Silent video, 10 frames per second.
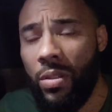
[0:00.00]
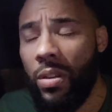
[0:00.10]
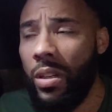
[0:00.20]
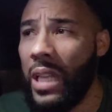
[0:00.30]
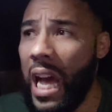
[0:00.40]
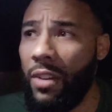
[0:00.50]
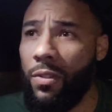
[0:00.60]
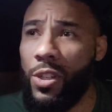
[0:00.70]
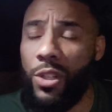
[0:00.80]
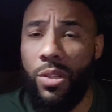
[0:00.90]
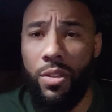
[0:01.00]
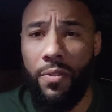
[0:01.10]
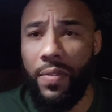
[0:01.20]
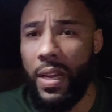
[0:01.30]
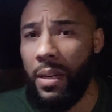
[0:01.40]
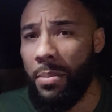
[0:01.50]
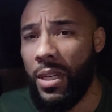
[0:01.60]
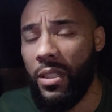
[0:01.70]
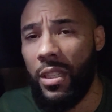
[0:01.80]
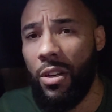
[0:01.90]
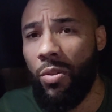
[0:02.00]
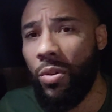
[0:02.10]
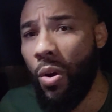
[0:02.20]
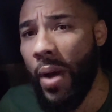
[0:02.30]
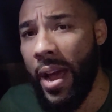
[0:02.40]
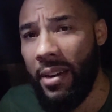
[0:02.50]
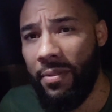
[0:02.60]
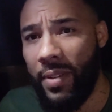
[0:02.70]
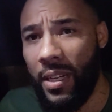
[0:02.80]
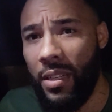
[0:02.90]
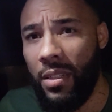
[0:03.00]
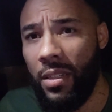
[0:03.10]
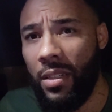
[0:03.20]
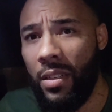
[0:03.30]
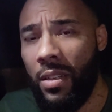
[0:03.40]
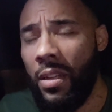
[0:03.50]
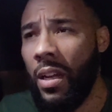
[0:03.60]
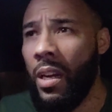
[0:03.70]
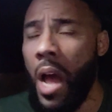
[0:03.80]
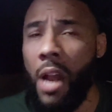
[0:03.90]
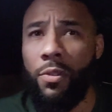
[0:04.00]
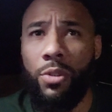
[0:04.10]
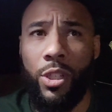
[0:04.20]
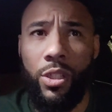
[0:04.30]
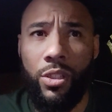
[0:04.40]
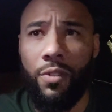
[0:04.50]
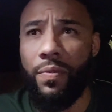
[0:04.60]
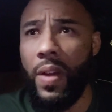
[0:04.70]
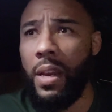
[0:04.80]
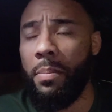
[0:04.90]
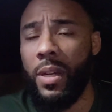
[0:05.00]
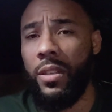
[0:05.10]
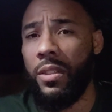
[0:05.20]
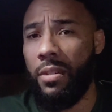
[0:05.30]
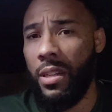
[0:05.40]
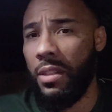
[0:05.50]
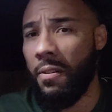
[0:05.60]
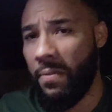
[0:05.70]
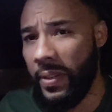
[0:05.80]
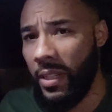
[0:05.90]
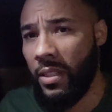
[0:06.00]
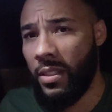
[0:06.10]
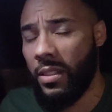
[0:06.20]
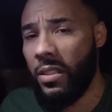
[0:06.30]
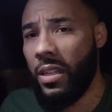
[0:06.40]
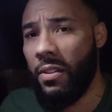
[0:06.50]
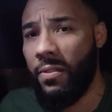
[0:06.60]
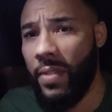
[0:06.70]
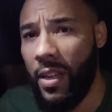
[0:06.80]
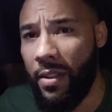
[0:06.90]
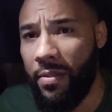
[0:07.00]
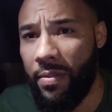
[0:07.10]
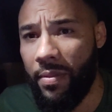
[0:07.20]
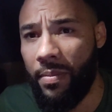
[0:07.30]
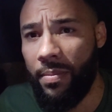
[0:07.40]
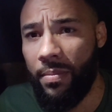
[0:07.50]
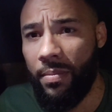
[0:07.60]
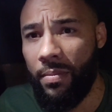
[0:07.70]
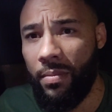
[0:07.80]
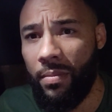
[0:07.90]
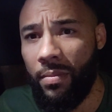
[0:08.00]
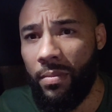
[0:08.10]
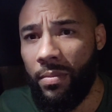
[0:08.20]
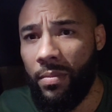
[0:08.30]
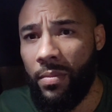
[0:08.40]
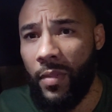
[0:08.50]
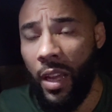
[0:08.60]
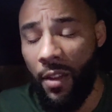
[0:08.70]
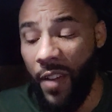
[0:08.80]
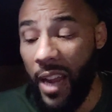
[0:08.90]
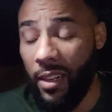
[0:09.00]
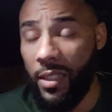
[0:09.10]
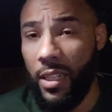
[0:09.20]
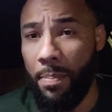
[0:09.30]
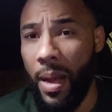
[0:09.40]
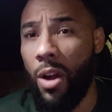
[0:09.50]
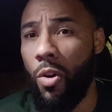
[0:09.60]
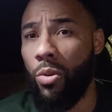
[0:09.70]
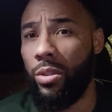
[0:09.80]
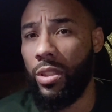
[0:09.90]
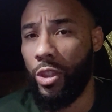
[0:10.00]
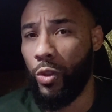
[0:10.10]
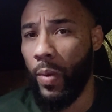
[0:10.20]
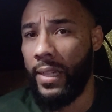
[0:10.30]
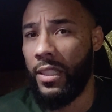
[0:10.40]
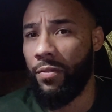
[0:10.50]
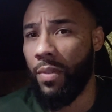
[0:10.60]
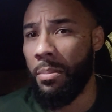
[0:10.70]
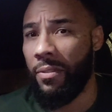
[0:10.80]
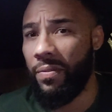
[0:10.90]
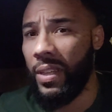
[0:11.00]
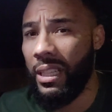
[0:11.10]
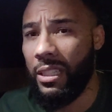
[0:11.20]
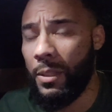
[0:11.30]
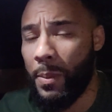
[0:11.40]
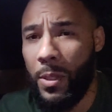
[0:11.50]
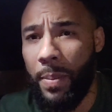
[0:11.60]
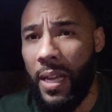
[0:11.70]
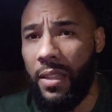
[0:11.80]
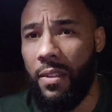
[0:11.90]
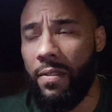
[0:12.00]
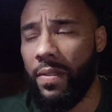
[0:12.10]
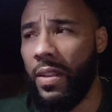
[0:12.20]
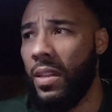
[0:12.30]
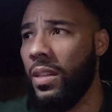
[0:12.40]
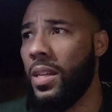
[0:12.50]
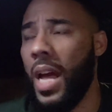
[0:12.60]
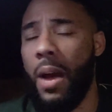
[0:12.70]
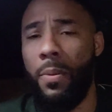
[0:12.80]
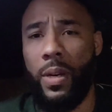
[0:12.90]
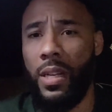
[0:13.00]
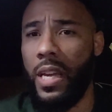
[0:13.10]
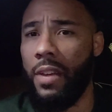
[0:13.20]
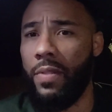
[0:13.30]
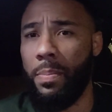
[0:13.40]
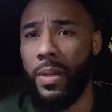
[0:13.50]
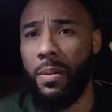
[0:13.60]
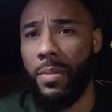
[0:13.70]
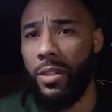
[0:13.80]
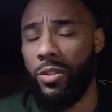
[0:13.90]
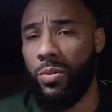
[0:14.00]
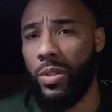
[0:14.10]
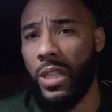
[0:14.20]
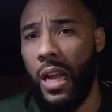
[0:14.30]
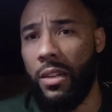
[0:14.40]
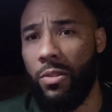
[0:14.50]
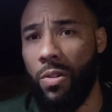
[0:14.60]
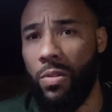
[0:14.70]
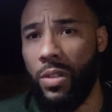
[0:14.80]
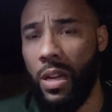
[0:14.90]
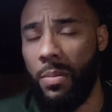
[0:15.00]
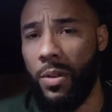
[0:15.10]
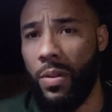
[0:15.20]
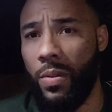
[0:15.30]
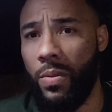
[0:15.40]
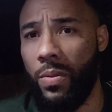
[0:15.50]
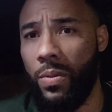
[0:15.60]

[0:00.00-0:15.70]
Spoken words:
A lot of Christians are failing because they don't know how to fight. A lot of Christians are failing because they're in their feelings instead of faith. If I looked at my whole situation from a feelings perspective, I would have gave up and committed suicide a long time ago.